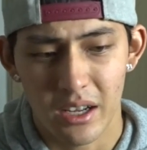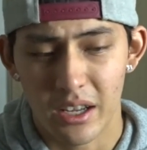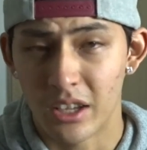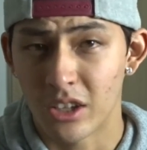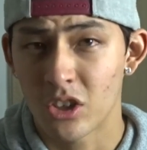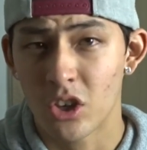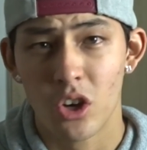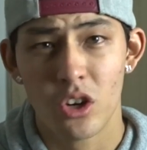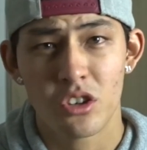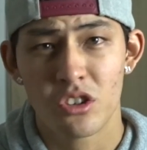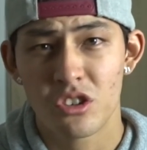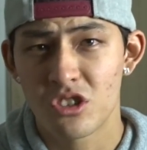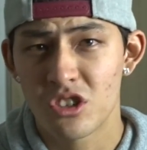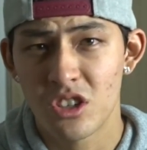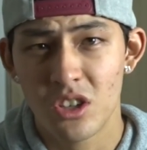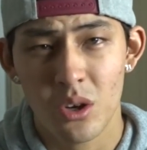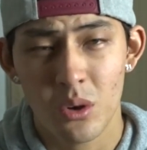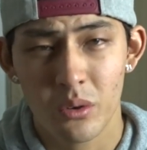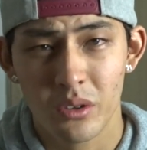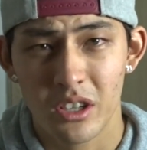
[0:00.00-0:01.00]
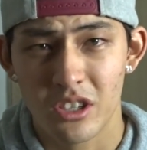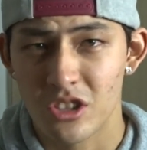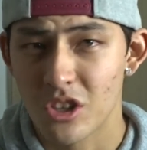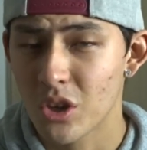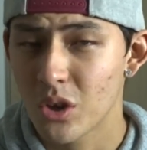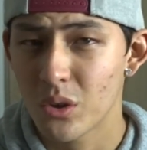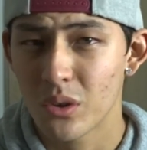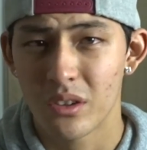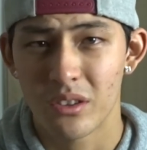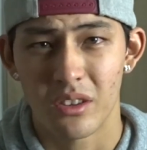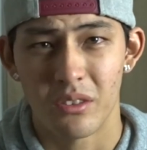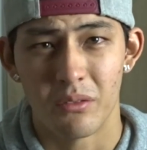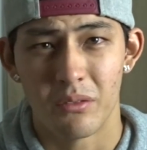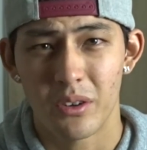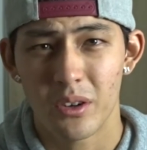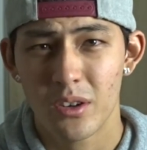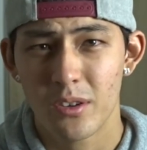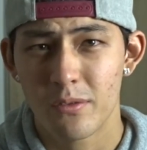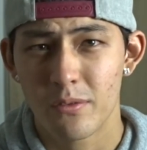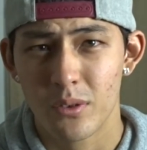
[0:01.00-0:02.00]
Encarnacion gets hurt in the
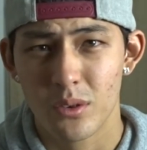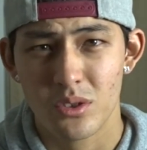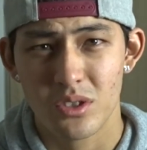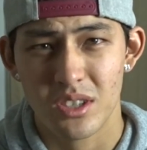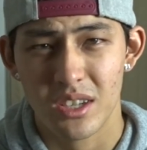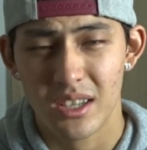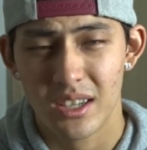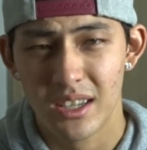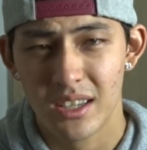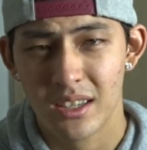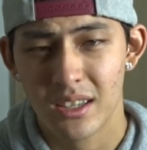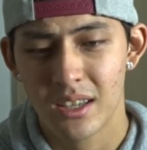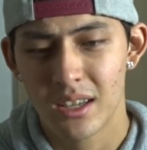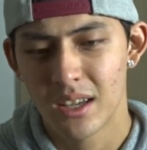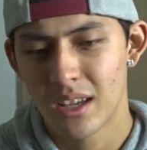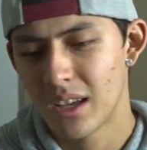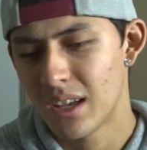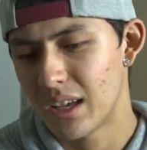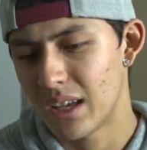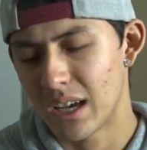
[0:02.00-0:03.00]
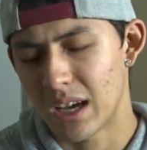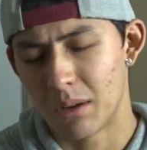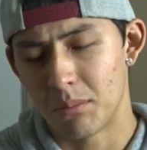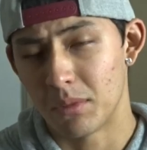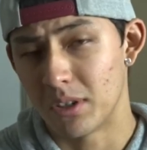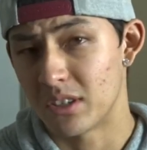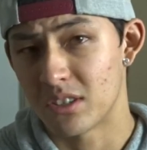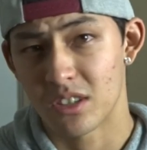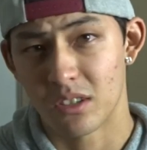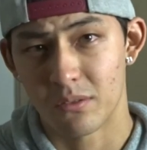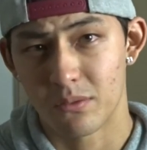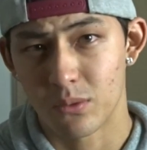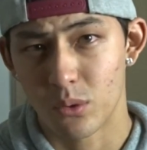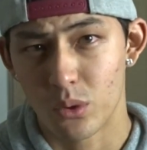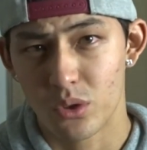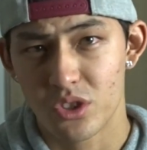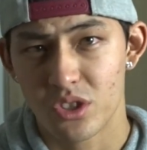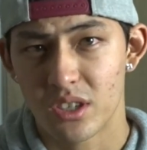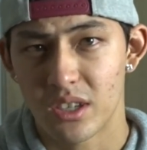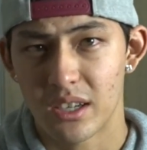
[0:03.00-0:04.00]
very first inning. I mean, it's
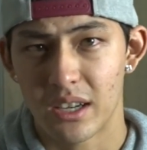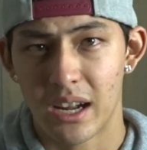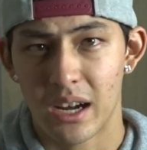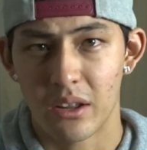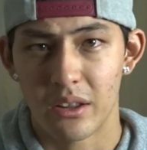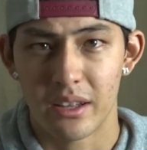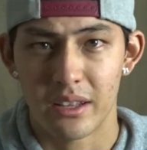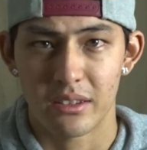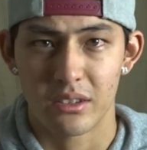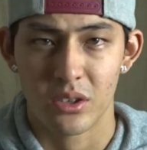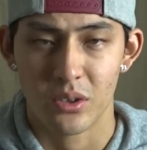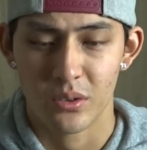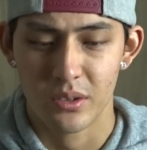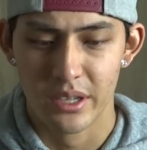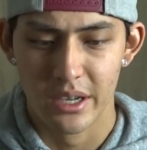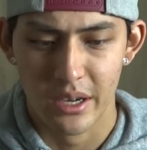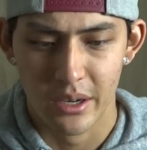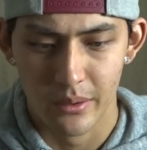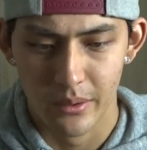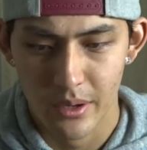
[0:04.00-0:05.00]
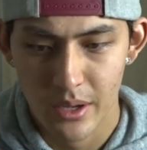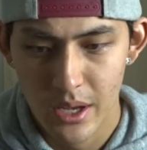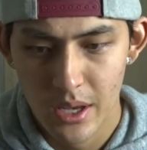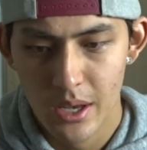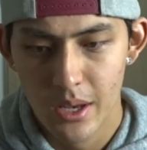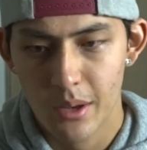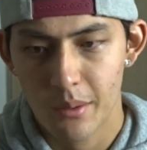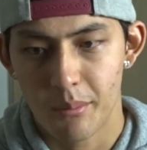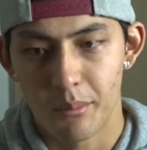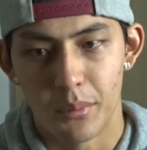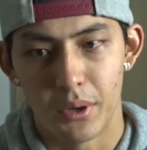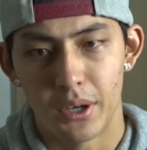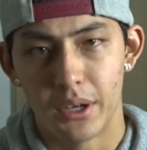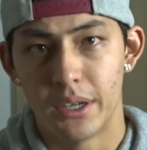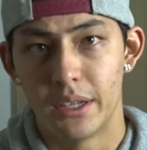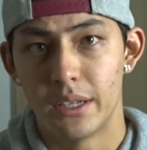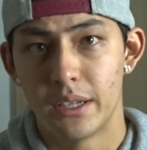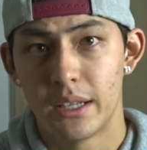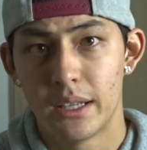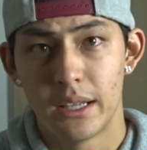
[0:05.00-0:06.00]
unfortunate how that turned out,
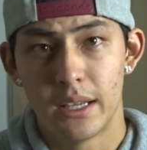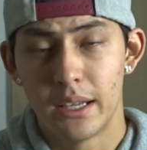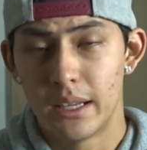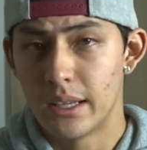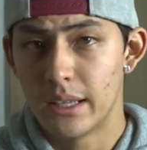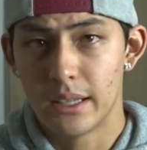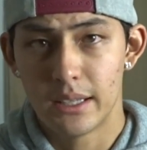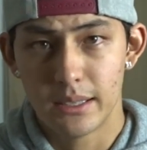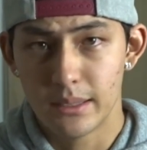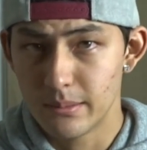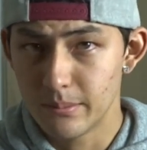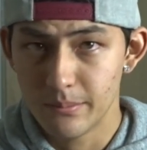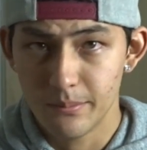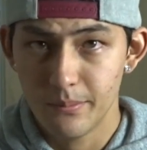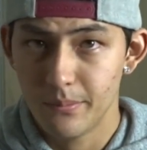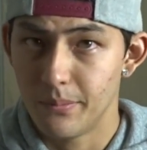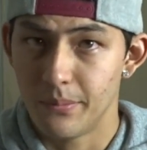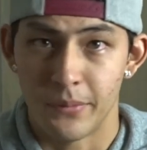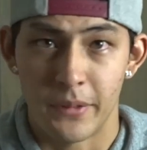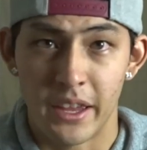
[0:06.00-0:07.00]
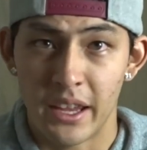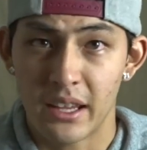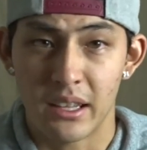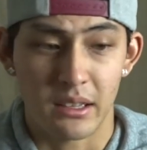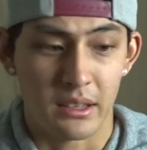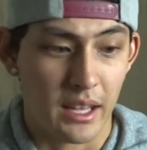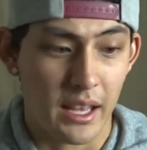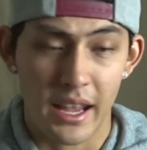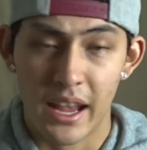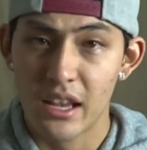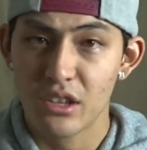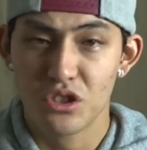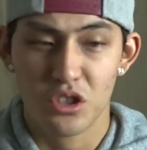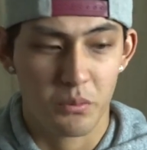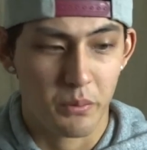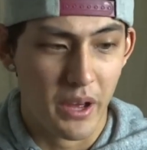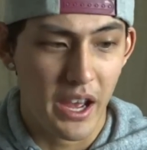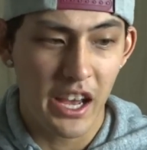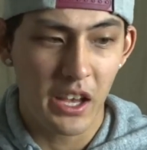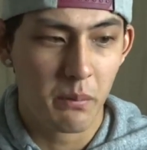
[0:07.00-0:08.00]
but they
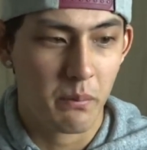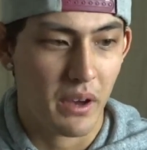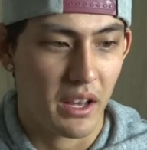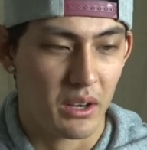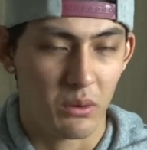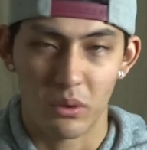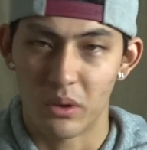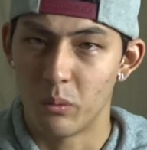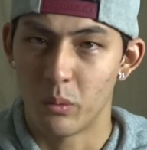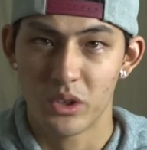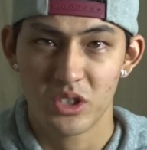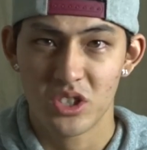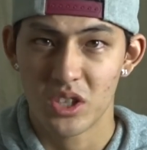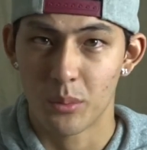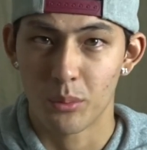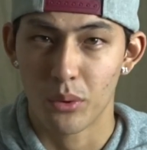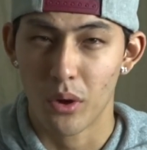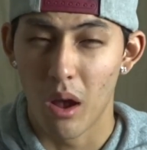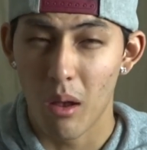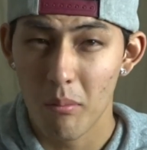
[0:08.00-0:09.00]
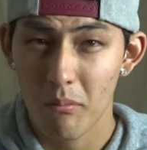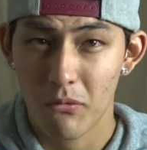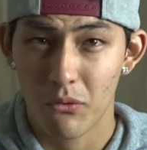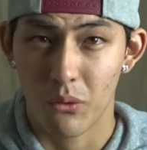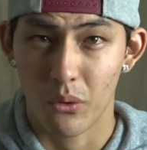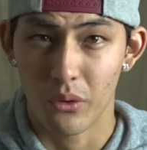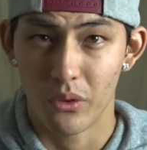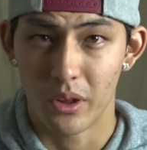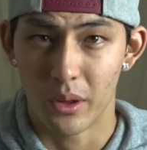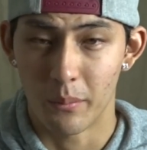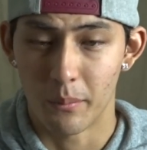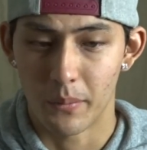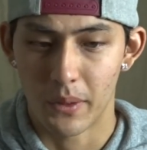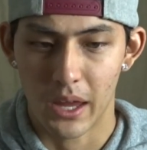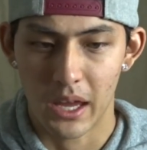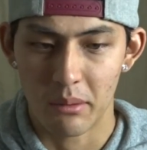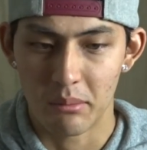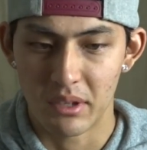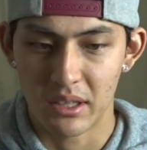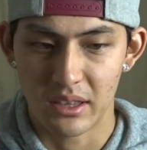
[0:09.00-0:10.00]
answered back, man. It wasn't a problem for them.
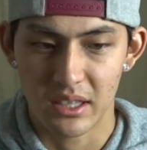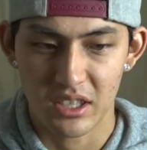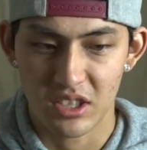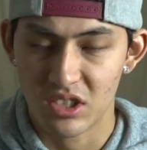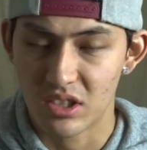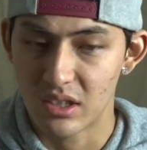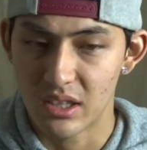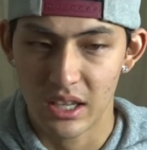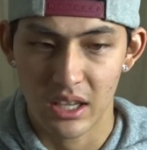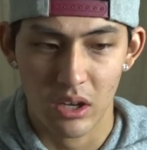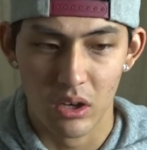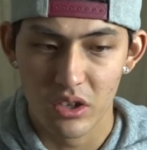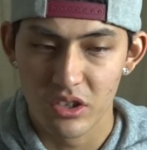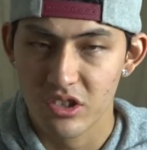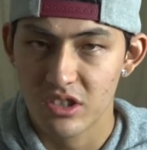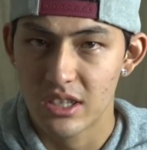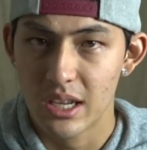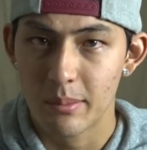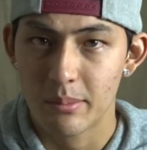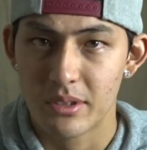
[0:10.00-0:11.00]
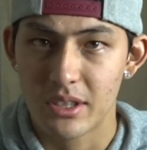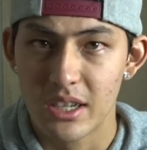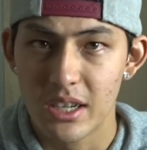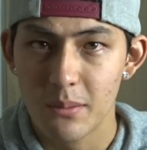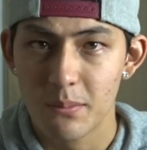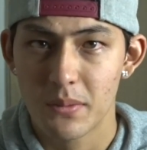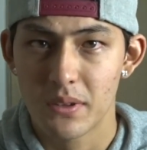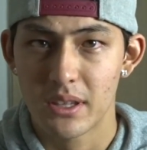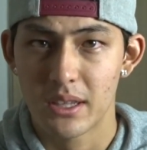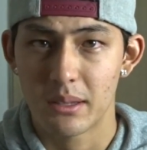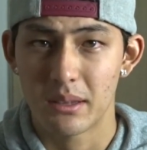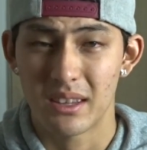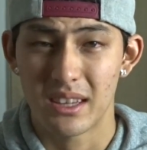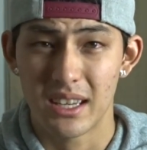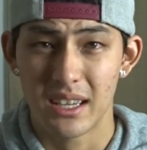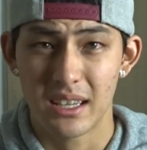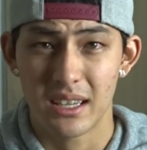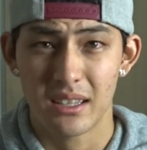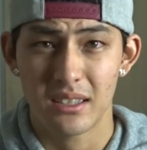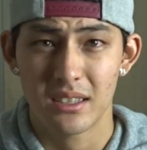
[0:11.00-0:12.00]
I mean, they all stepped up, and
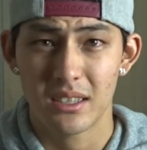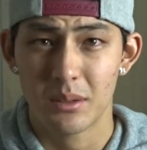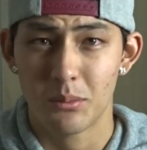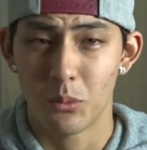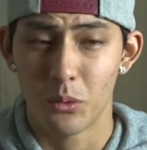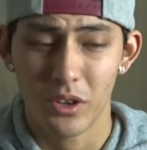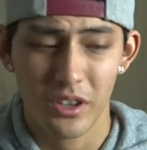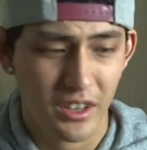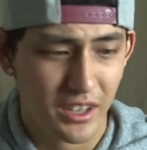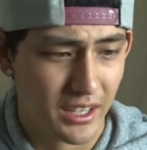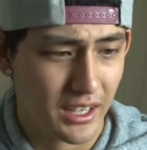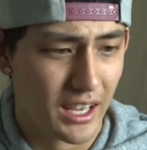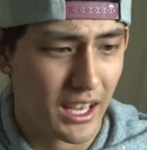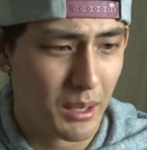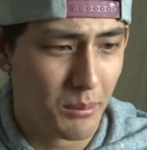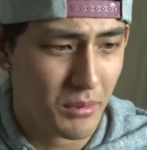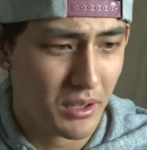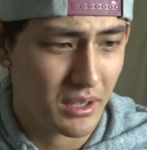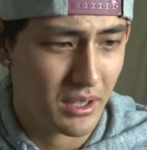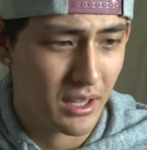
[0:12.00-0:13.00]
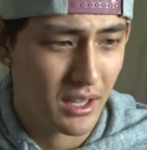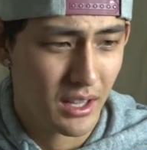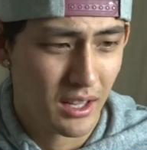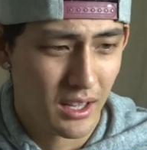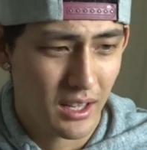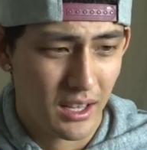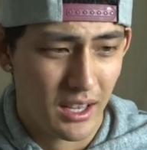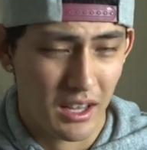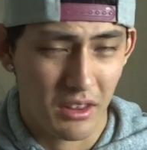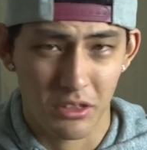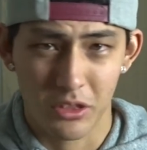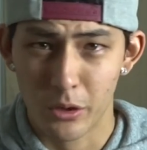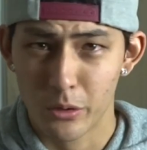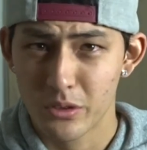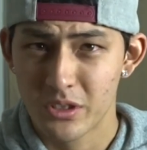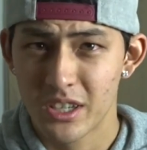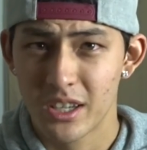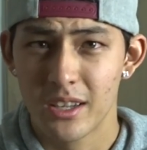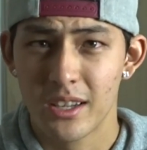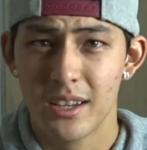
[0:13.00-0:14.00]
they ended up winning the game in
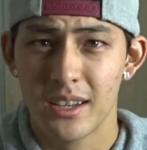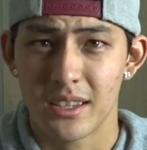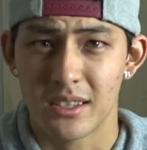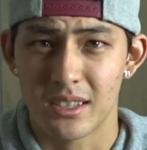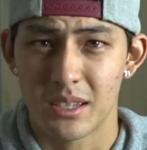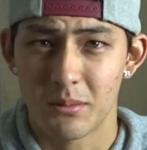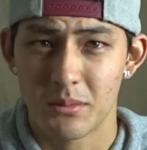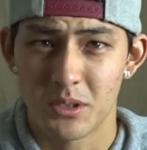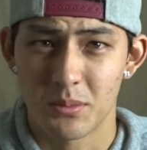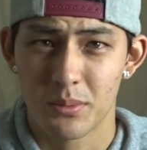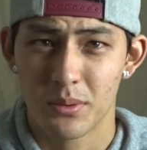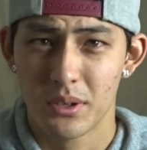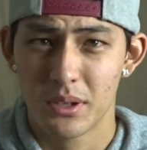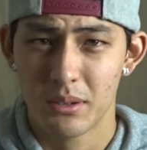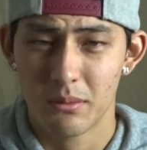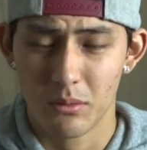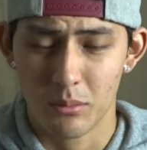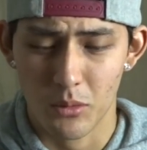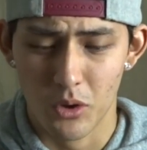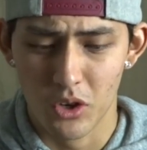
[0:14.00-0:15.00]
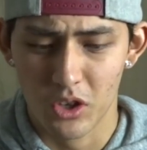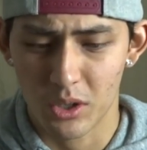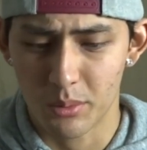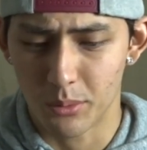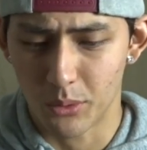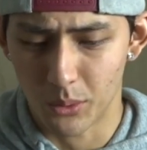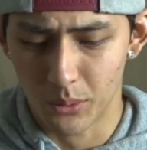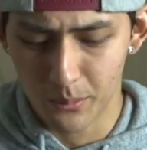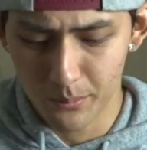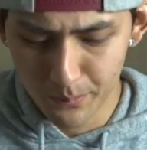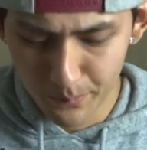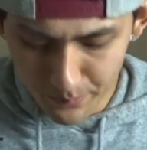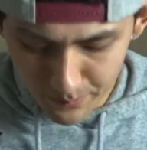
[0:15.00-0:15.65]
13 innings. It was pretty remarkable.